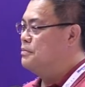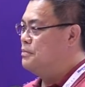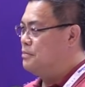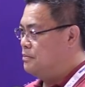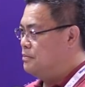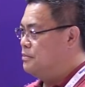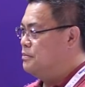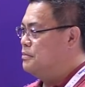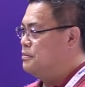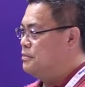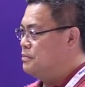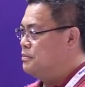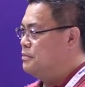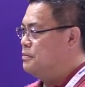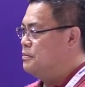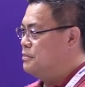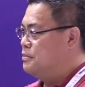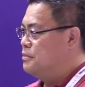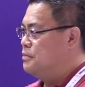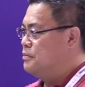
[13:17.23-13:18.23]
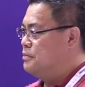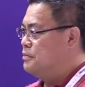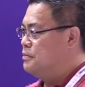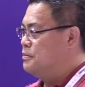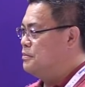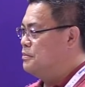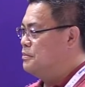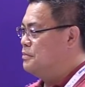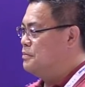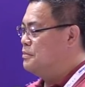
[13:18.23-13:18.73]

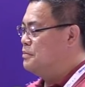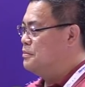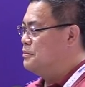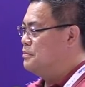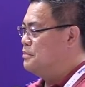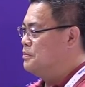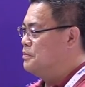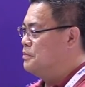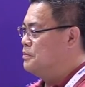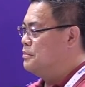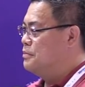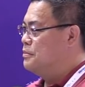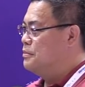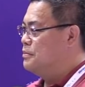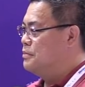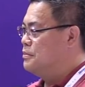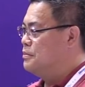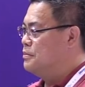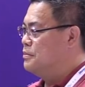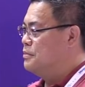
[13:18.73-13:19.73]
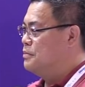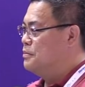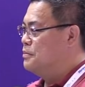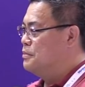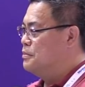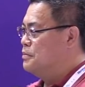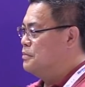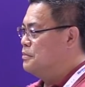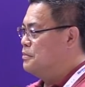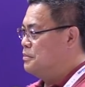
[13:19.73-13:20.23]

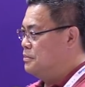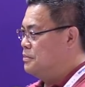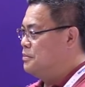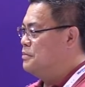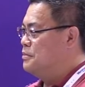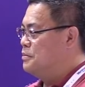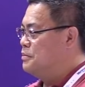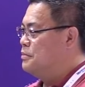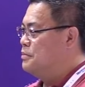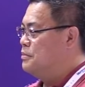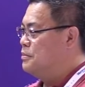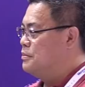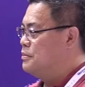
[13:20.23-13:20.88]
(not speaking)